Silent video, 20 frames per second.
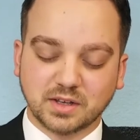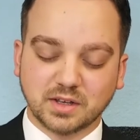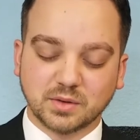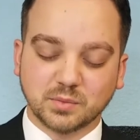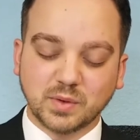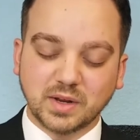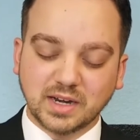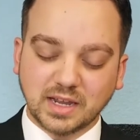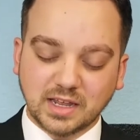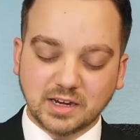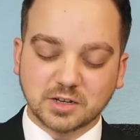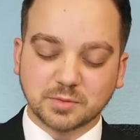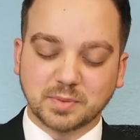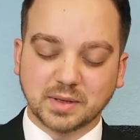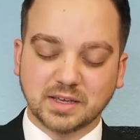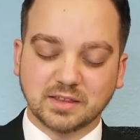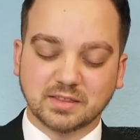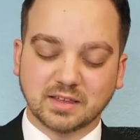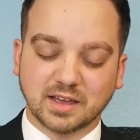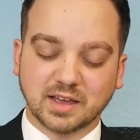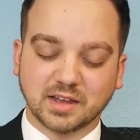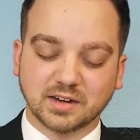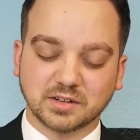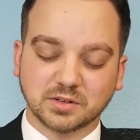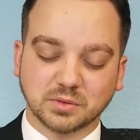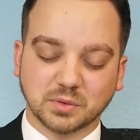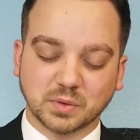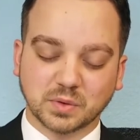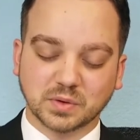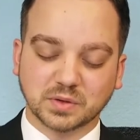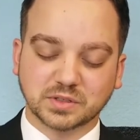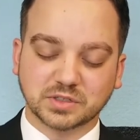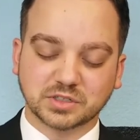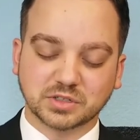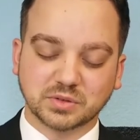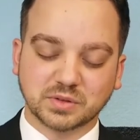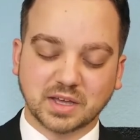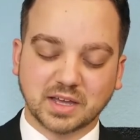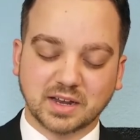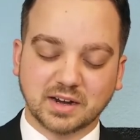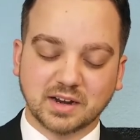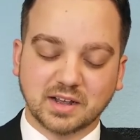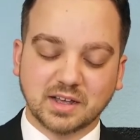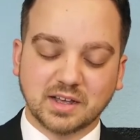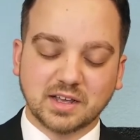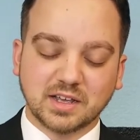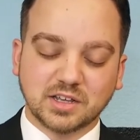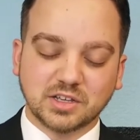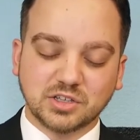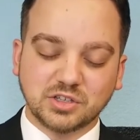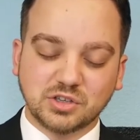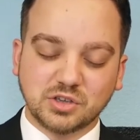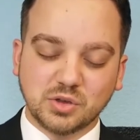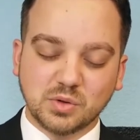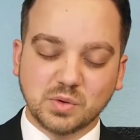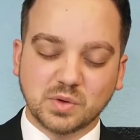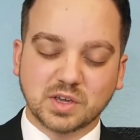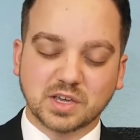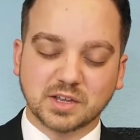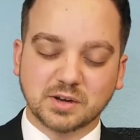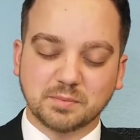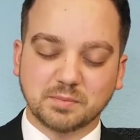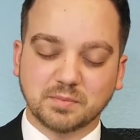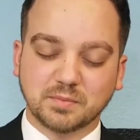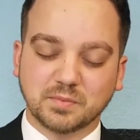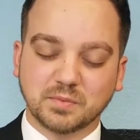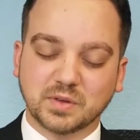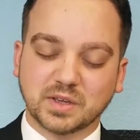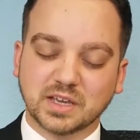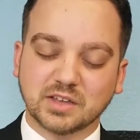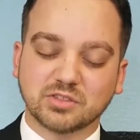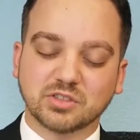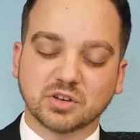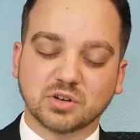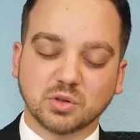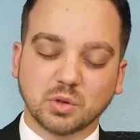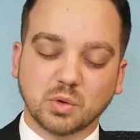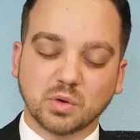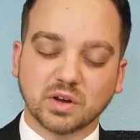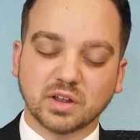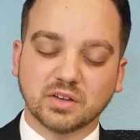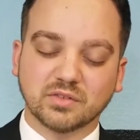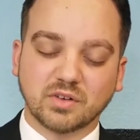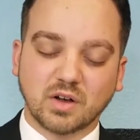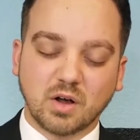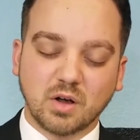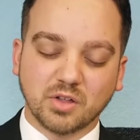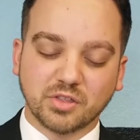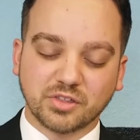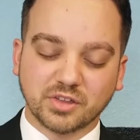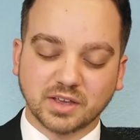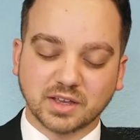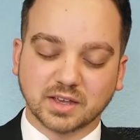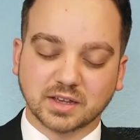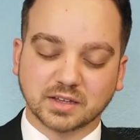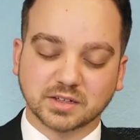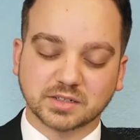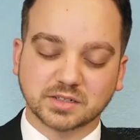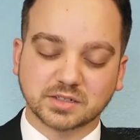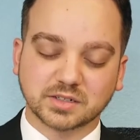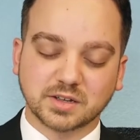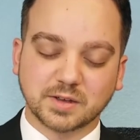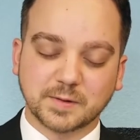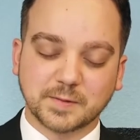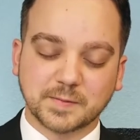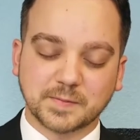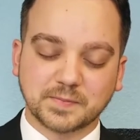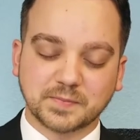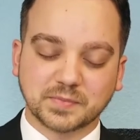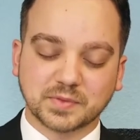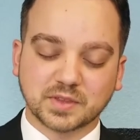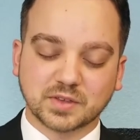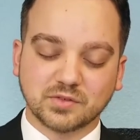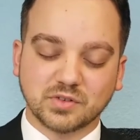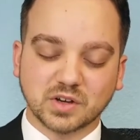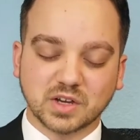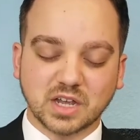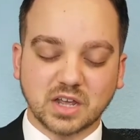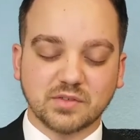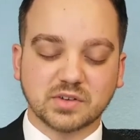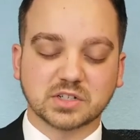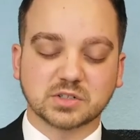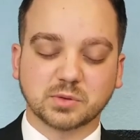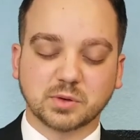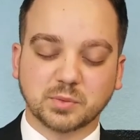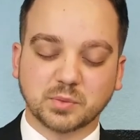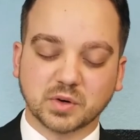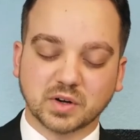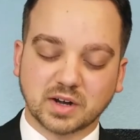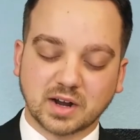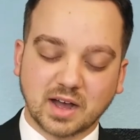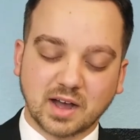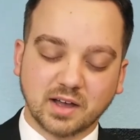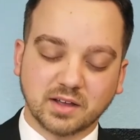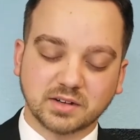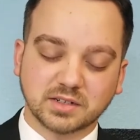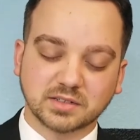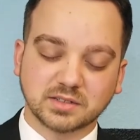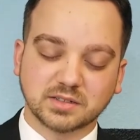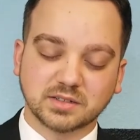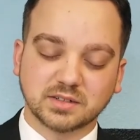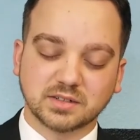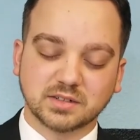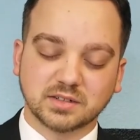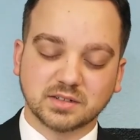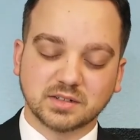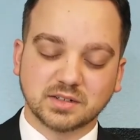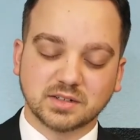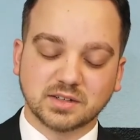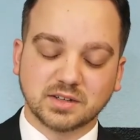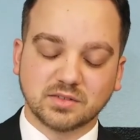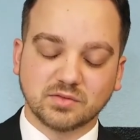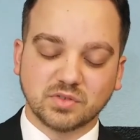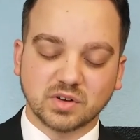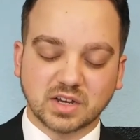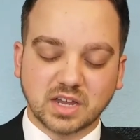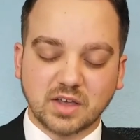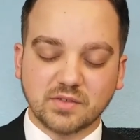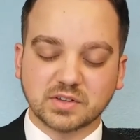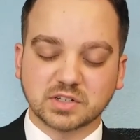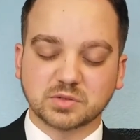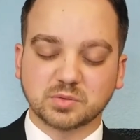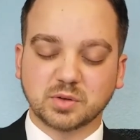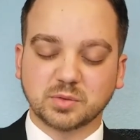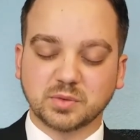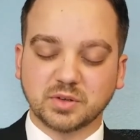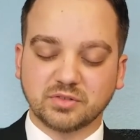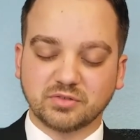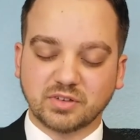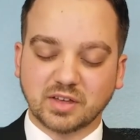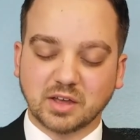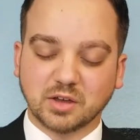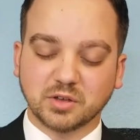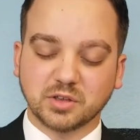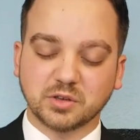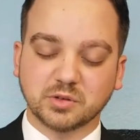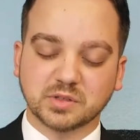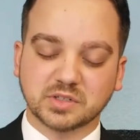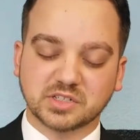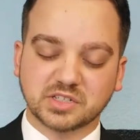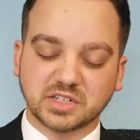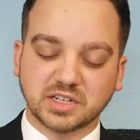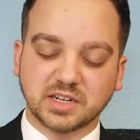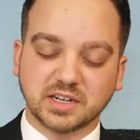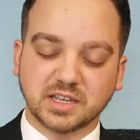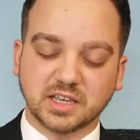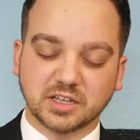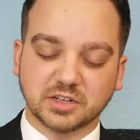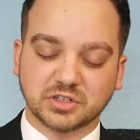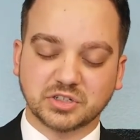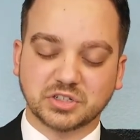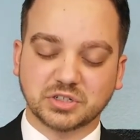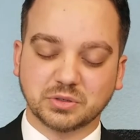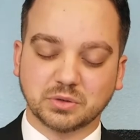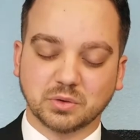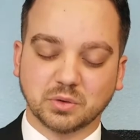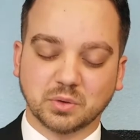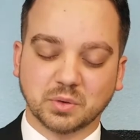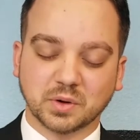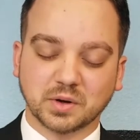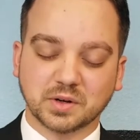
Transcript: We need to be that, Lord, so that you can get the glory of all things. Forgive us when we're not. Forgive us when we fail you and sin against you, Lord.